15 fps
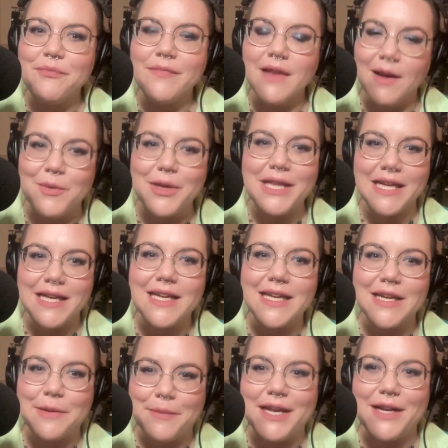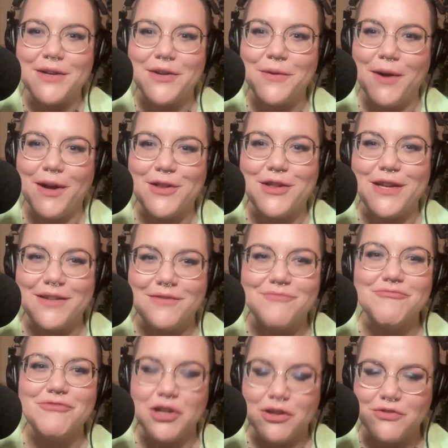really committed to watching
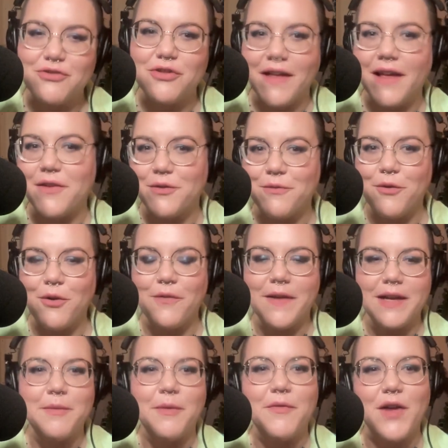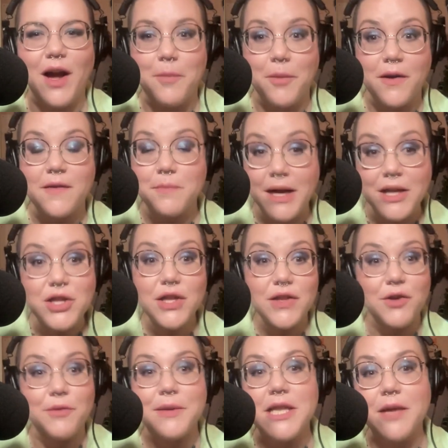the 2004 Phantom of the Opera as much as
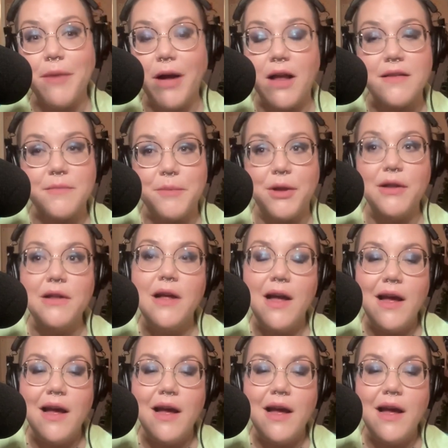humanly possible.